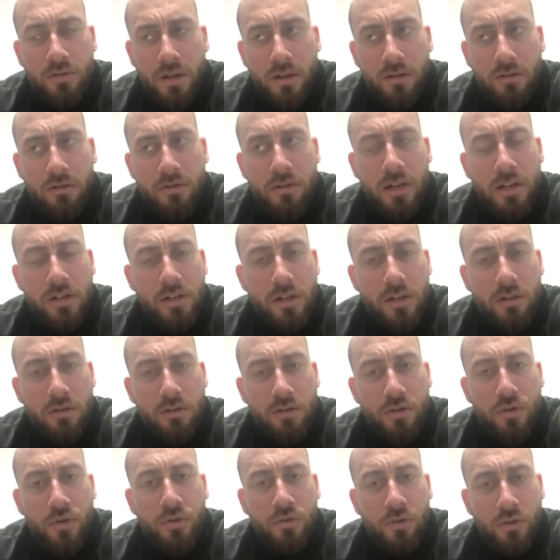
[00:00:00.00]
You're essentially
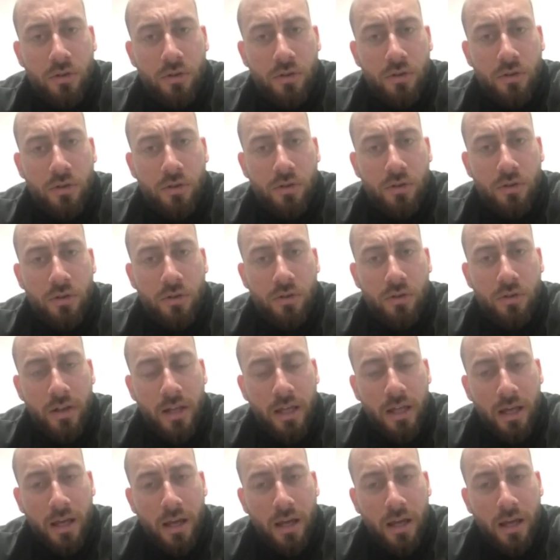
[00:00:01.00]
stunting the growth of the